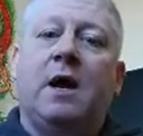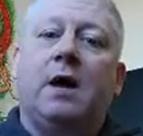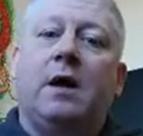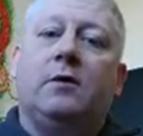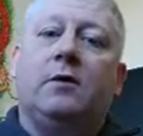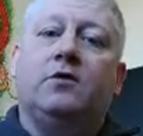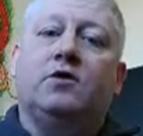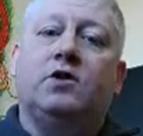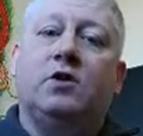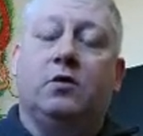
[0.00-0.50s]

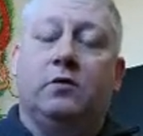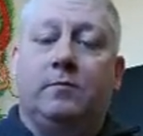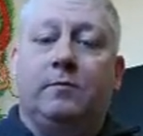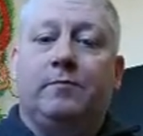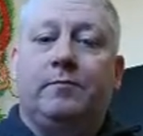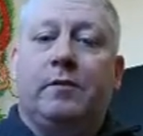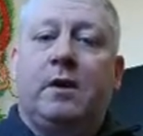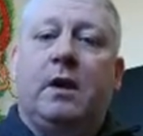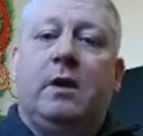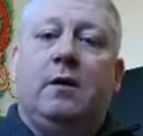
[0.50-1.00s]
So,
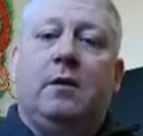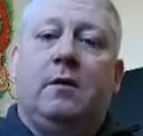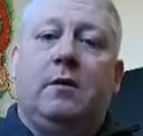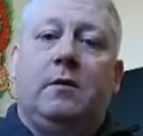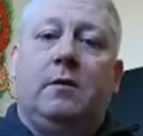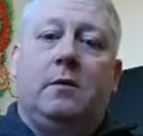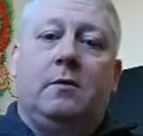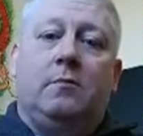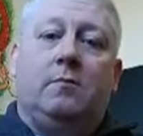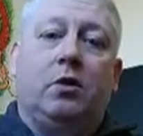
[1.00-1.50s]

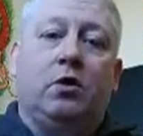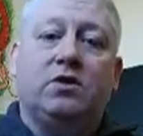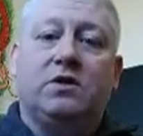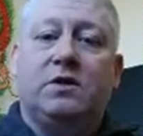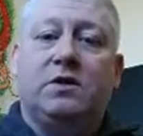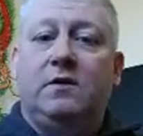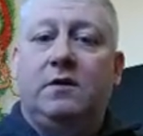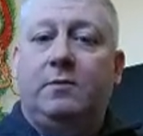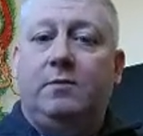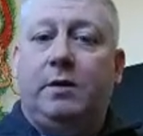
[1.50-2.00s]
most
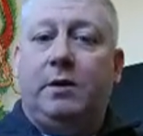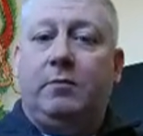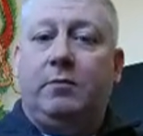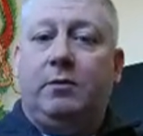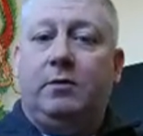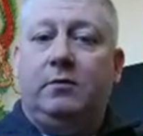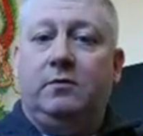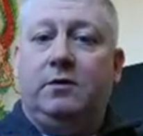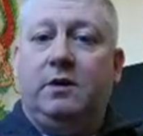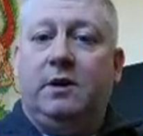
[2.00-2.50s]
of the
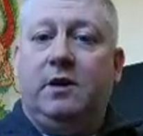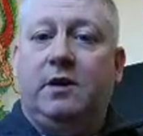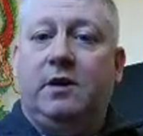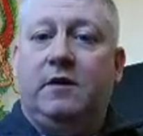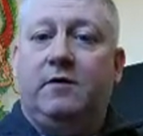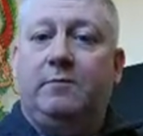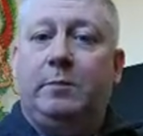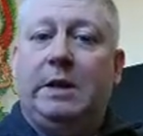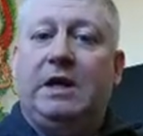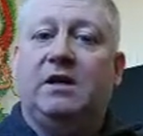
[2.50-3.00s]
people that
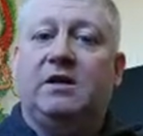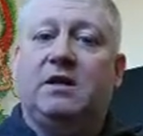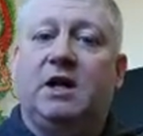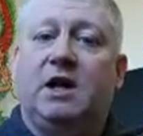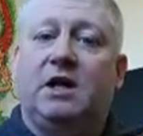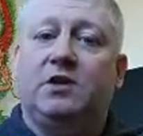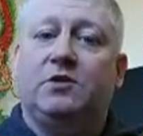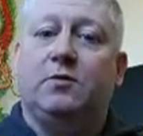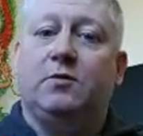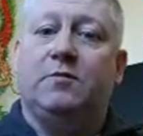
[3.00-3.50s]
have been in
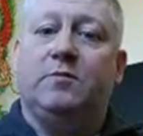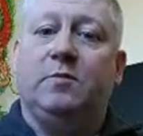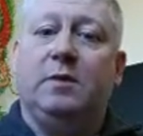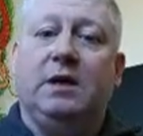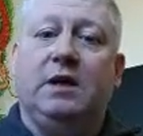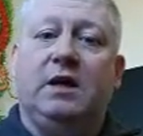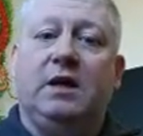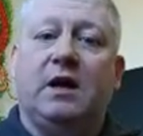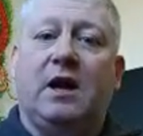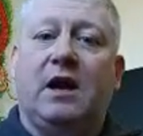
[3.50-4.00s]
touch with
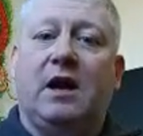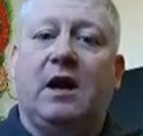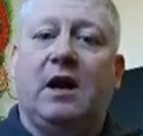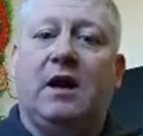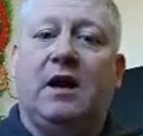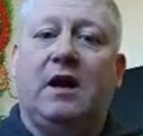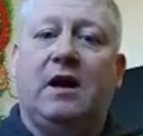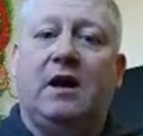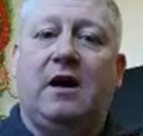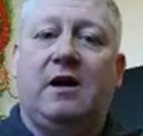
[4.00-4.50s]
me
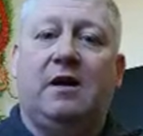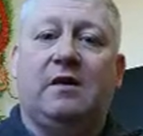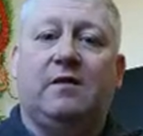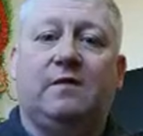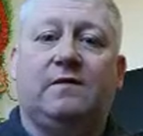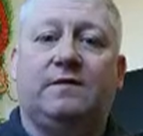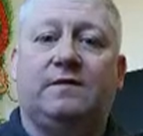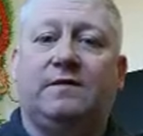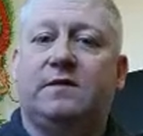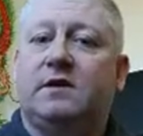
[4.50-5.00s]
have